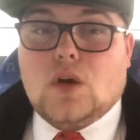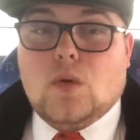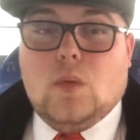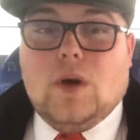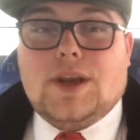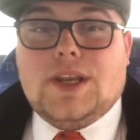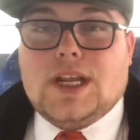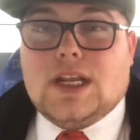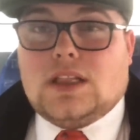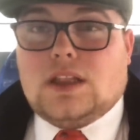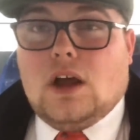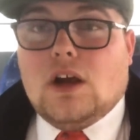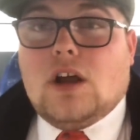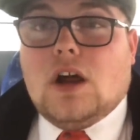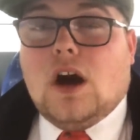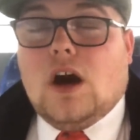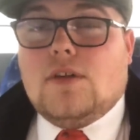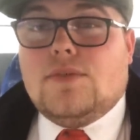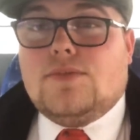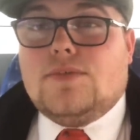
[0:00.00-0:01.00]
When you
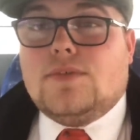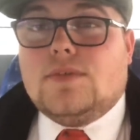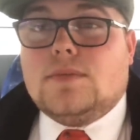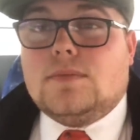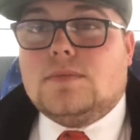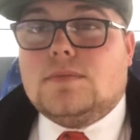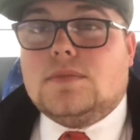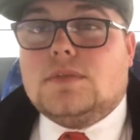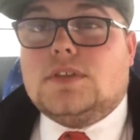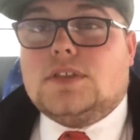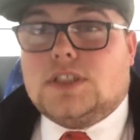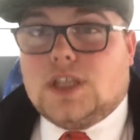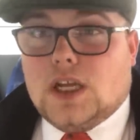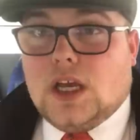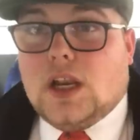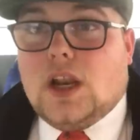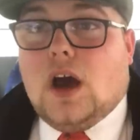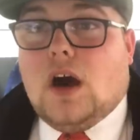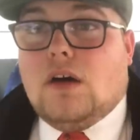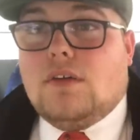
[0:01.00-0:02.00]
clock off,
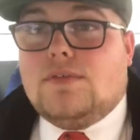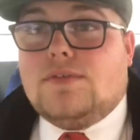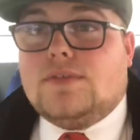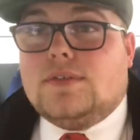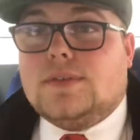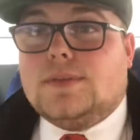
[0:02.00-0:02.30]
turn off.